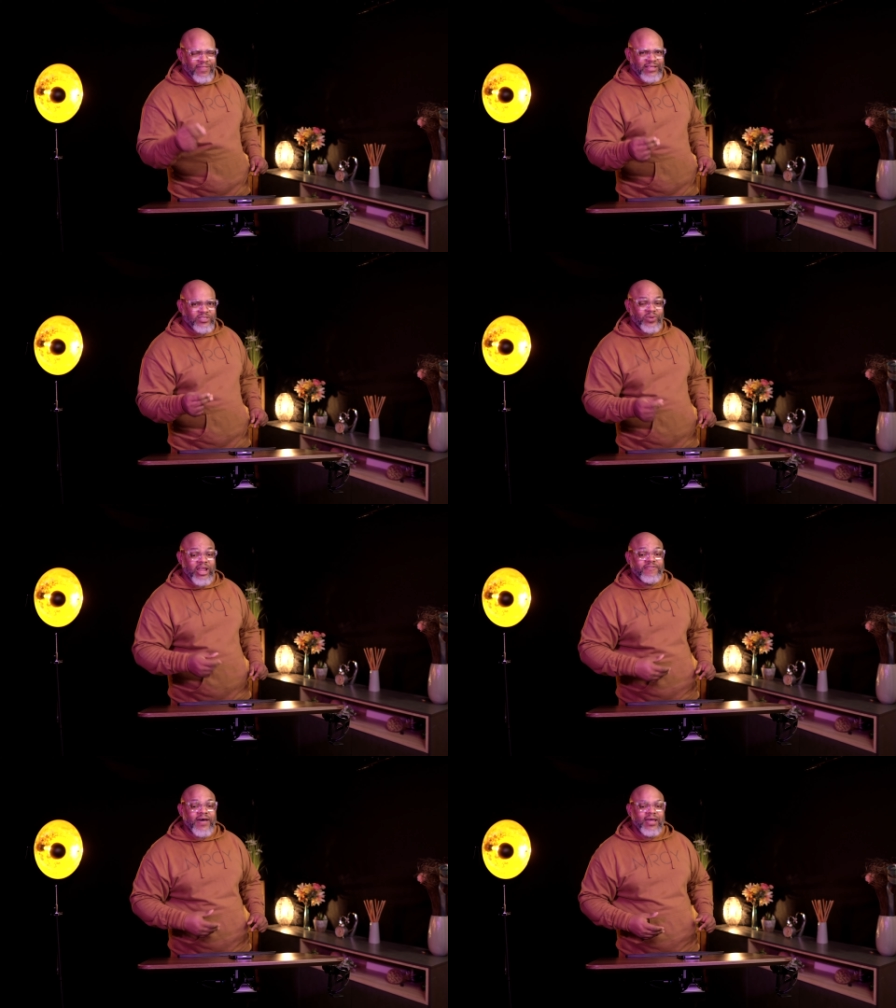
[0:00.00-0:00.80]
this
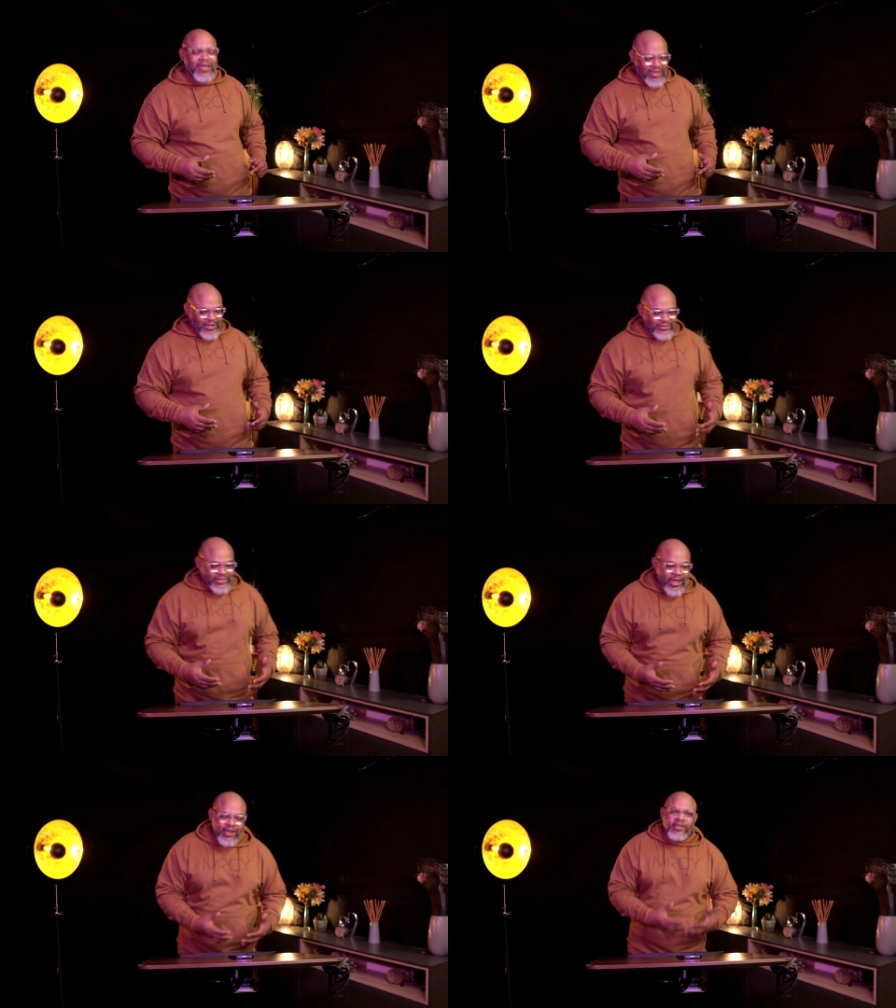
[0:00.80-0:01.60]
whenever
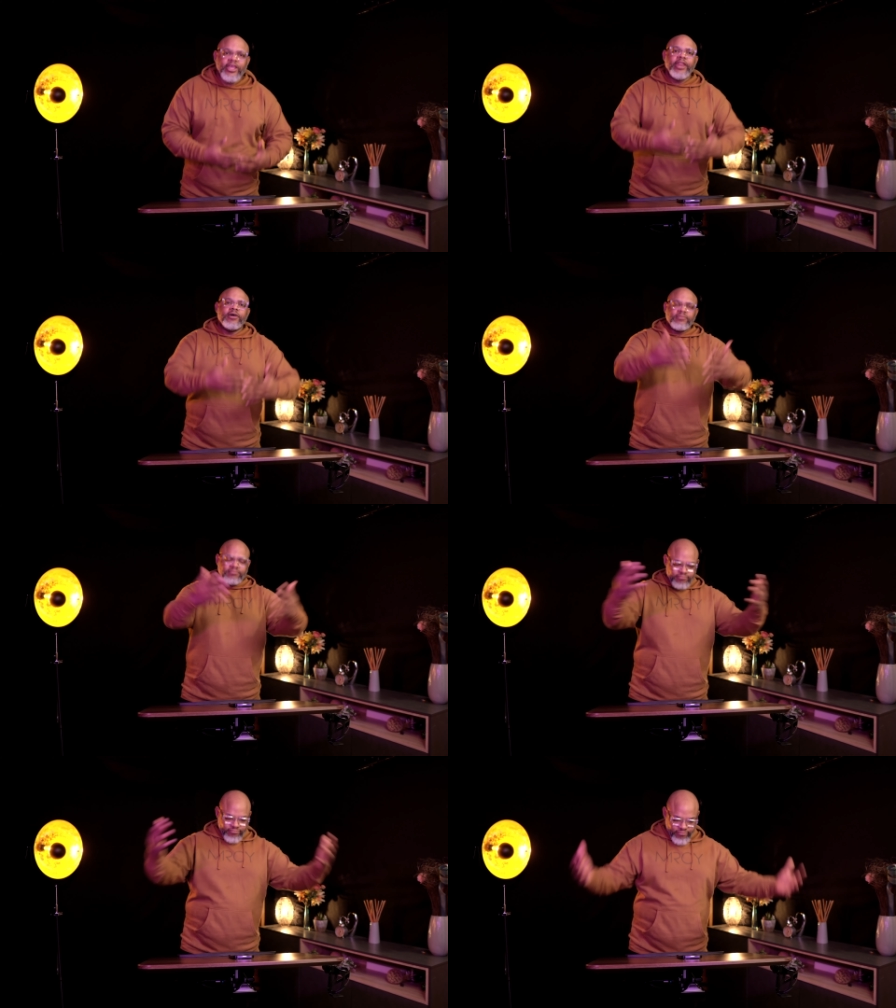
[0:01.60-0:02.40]
they are, you know,
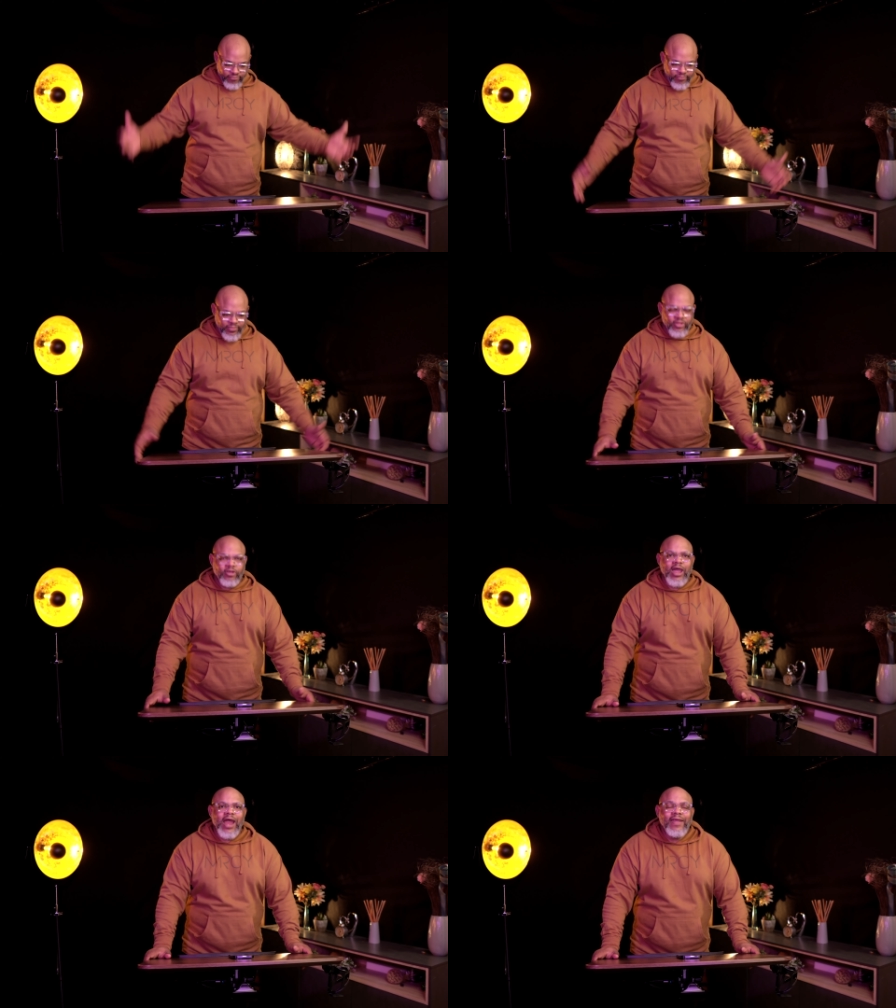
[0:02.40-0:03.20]

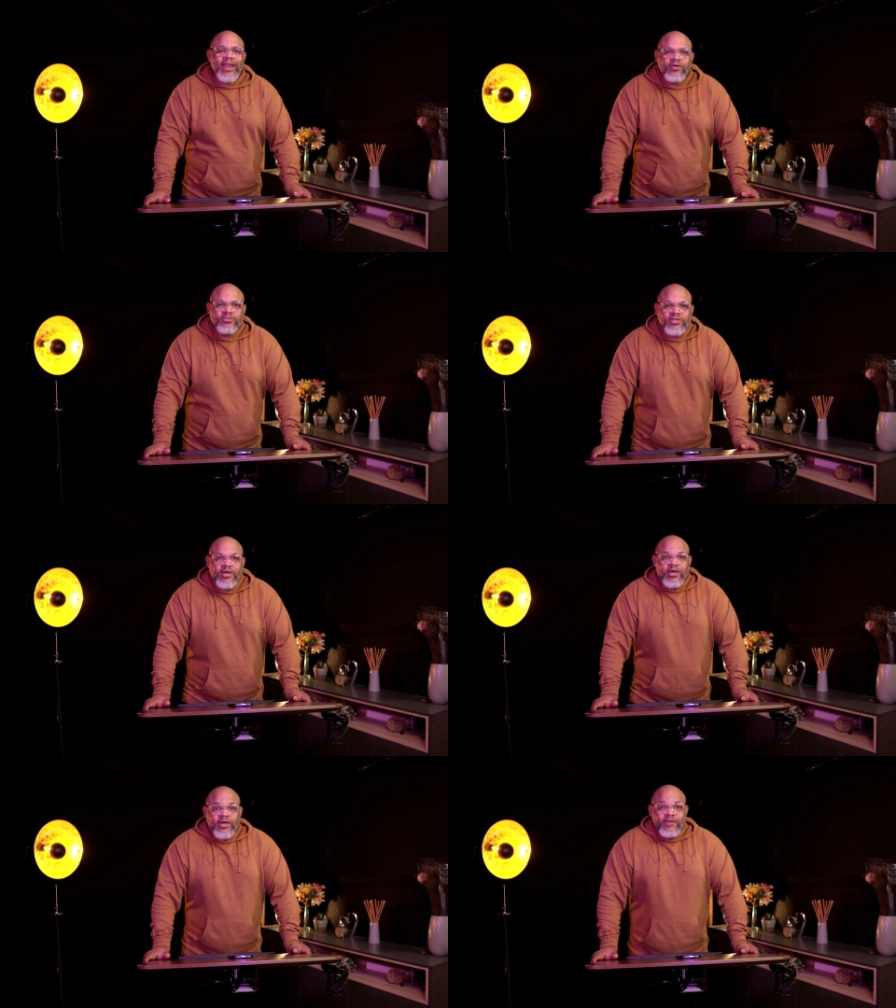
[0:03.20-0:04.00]
carrying out
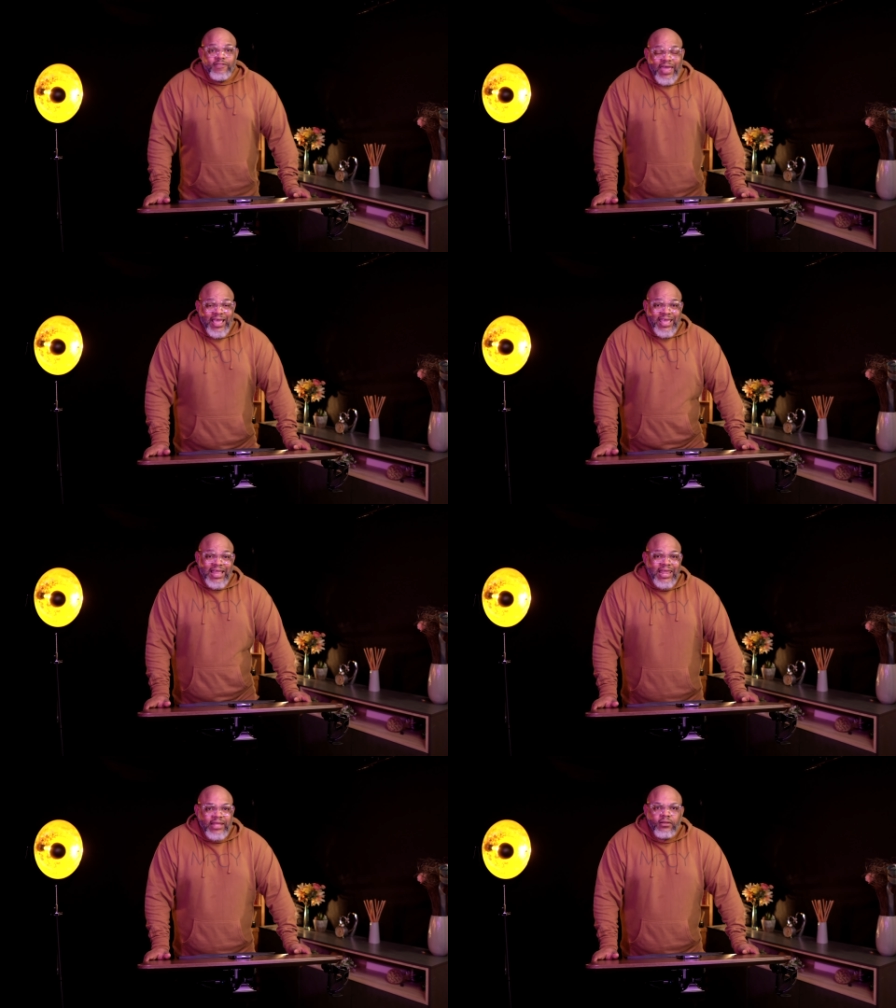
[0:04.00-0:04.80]
the
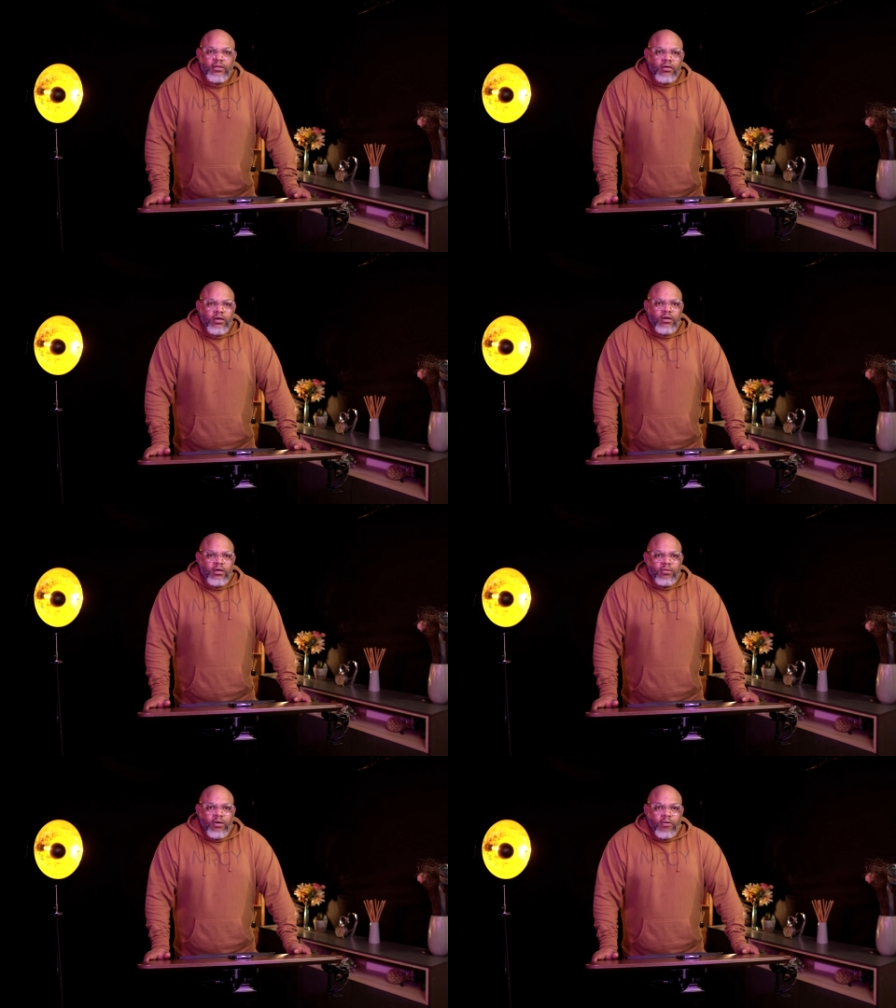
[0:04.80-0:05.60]
healing
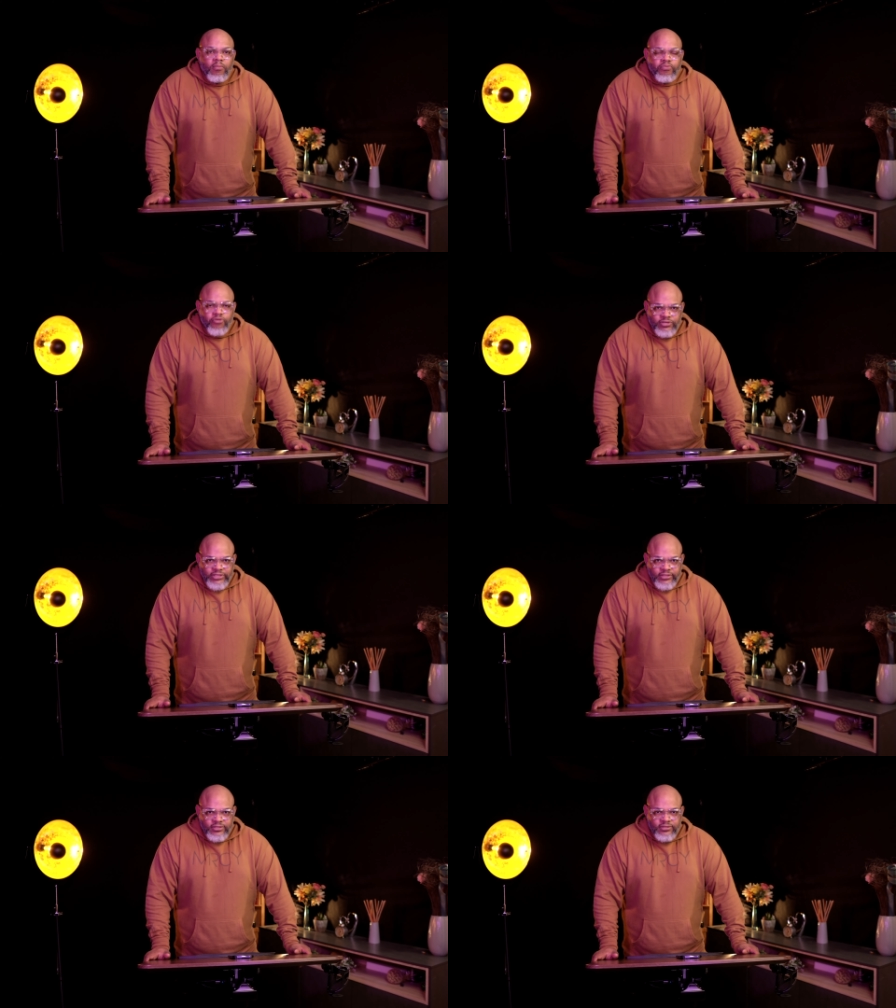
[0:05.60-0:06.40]

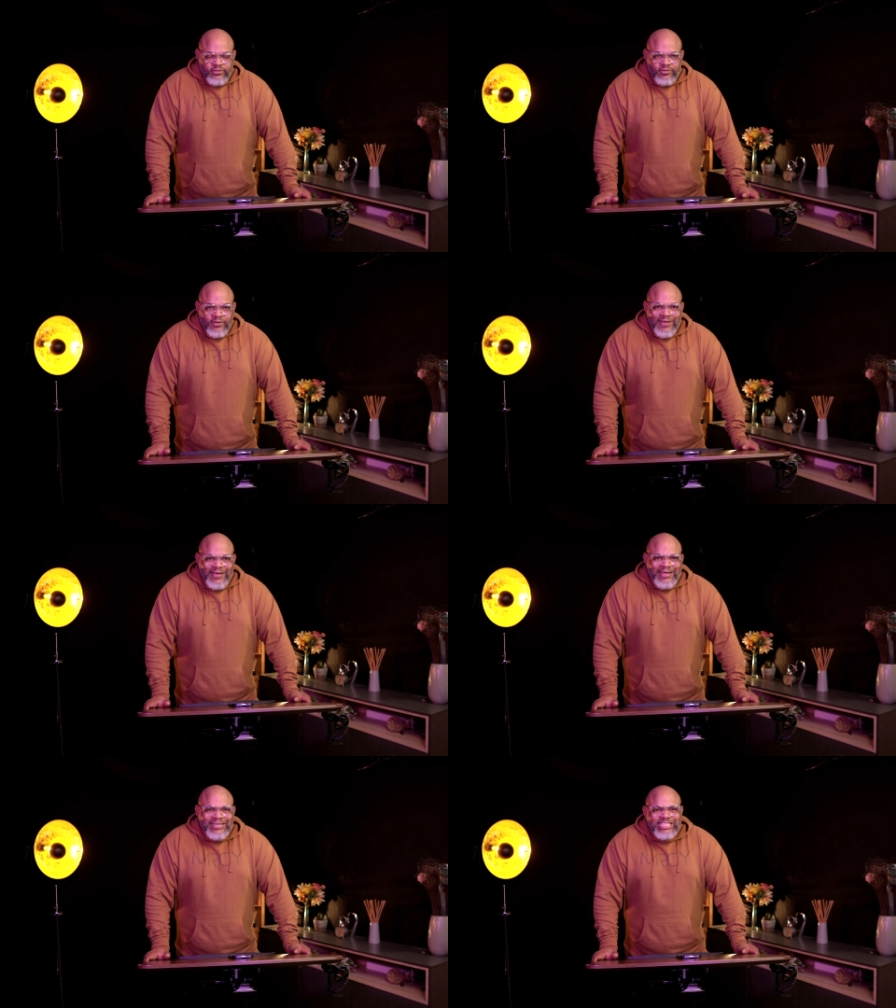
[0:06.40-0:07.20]
process.
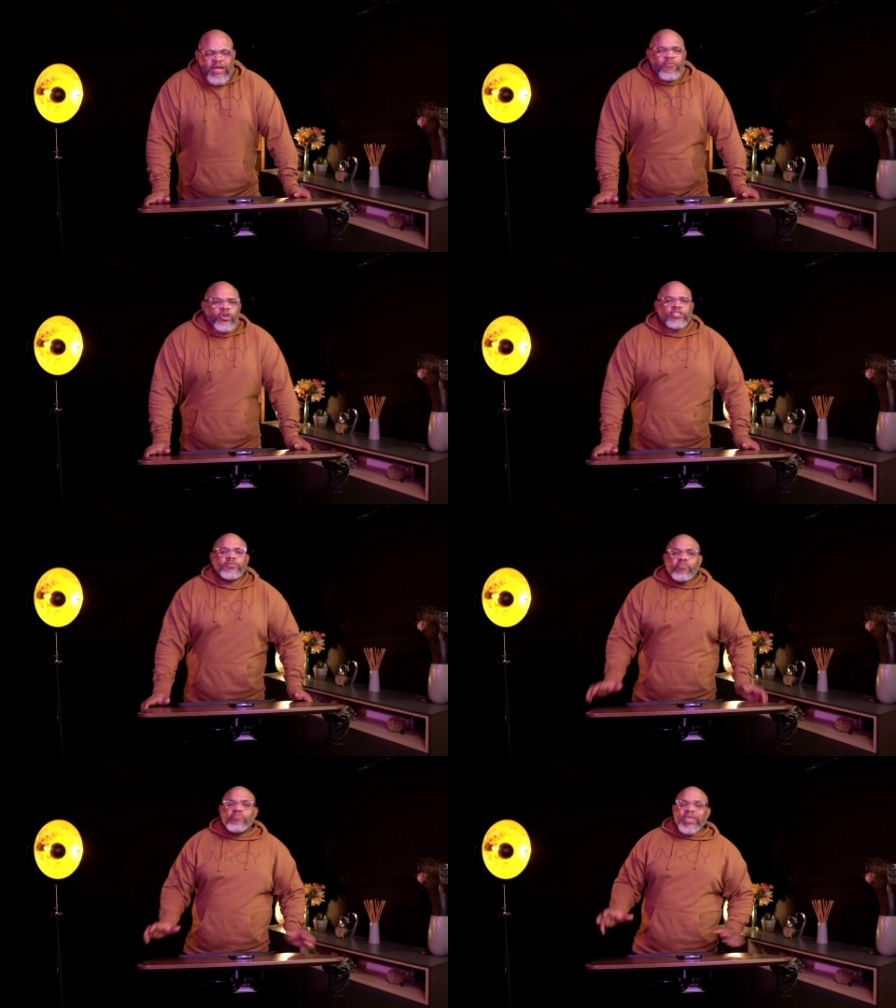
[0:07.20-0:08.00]
They
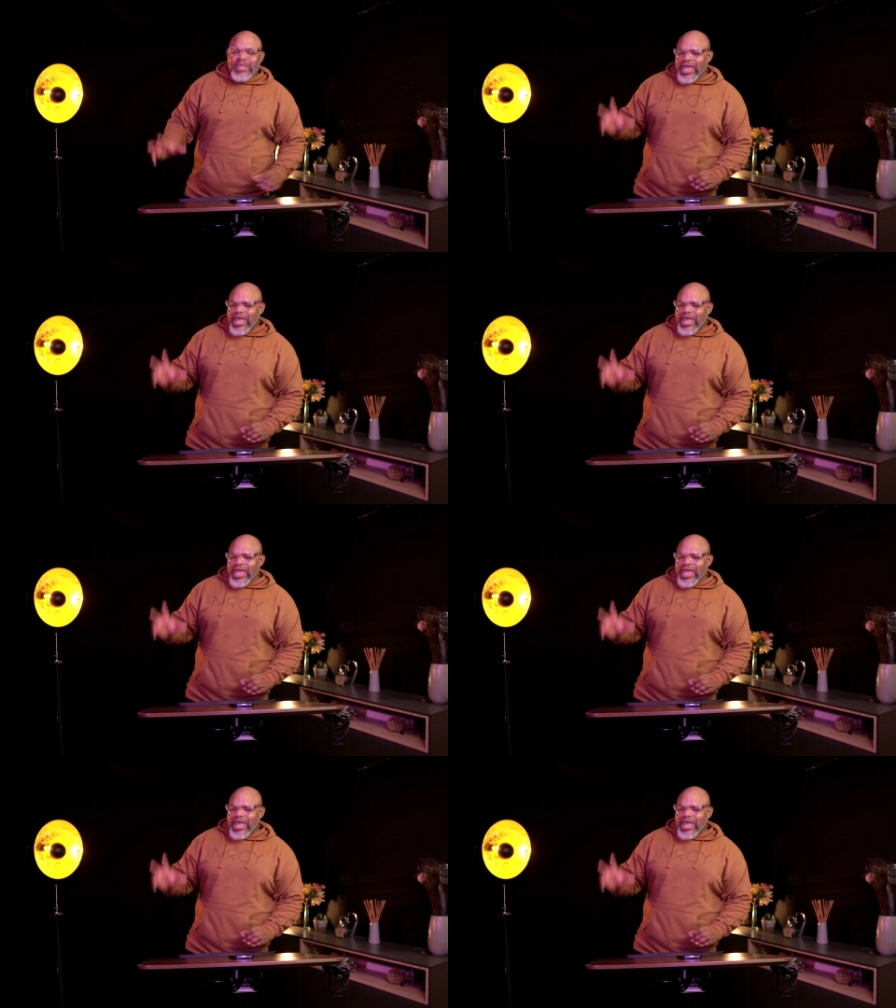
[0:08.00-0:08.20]
must be